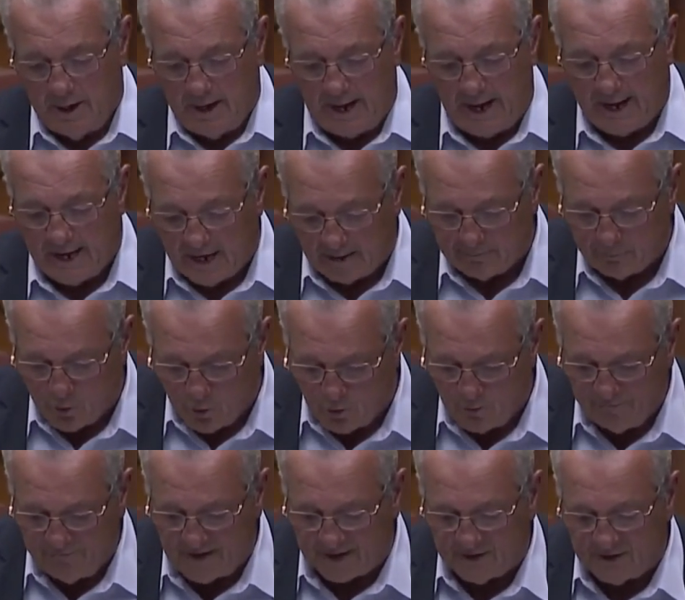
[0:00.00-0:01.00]
And I
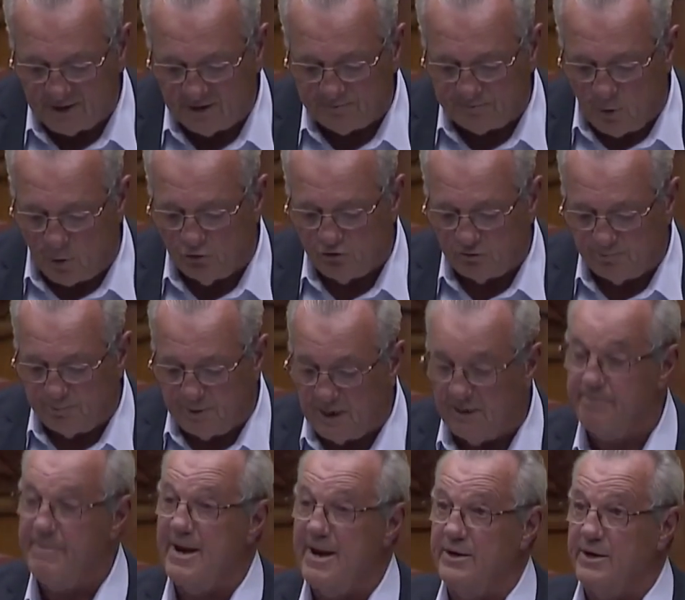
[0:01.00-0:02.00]
move that this motion be
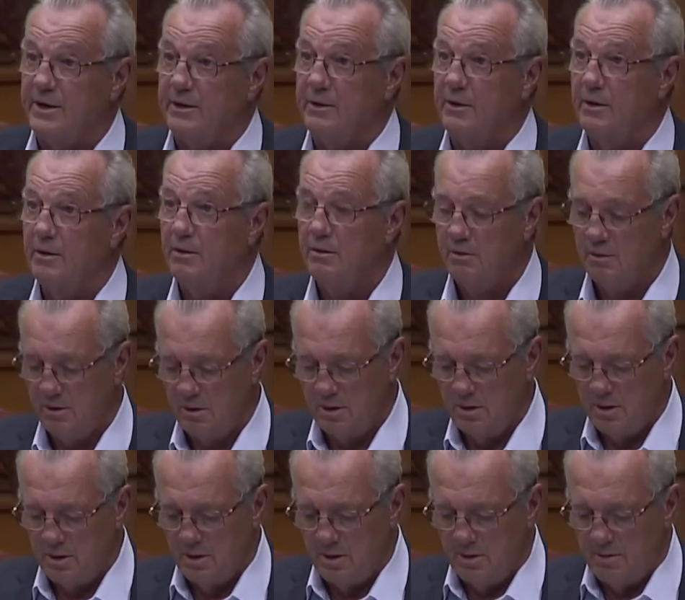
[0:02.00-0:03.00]
amended
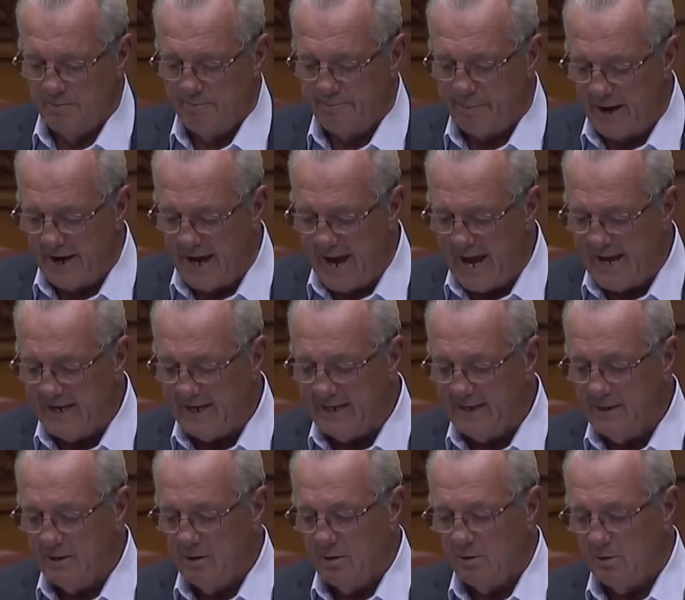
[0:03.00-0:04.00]
by
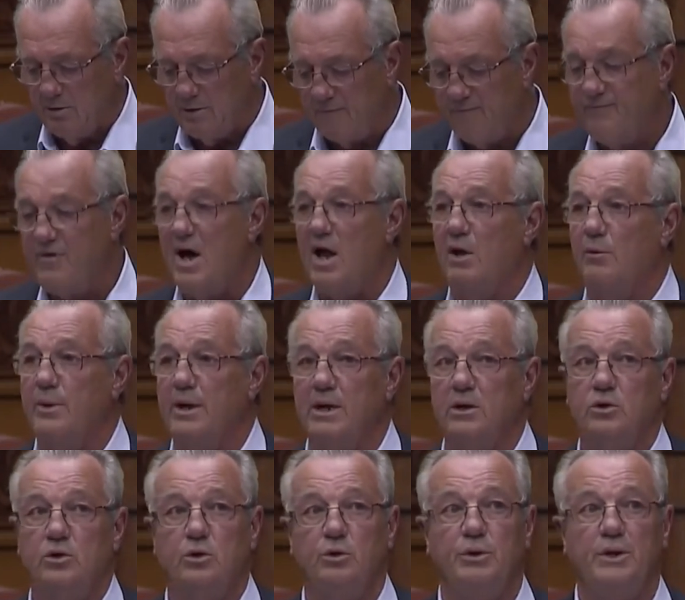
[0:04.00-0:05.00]
adding the
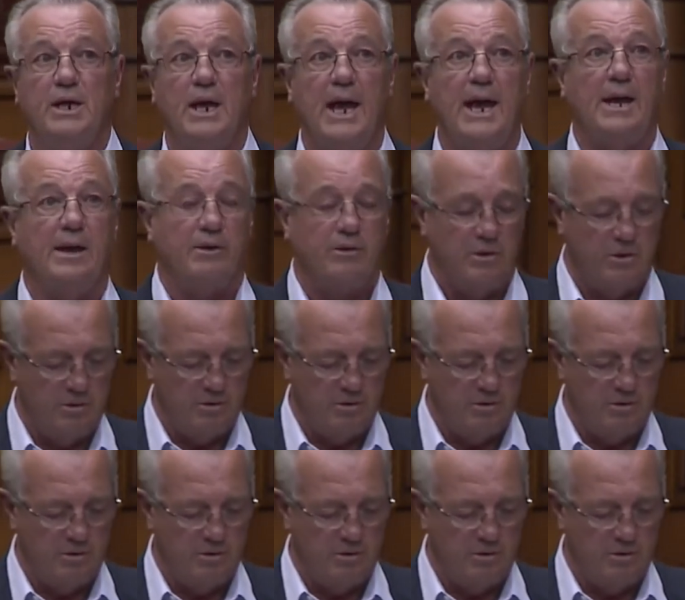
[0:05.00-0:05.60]
following to the end.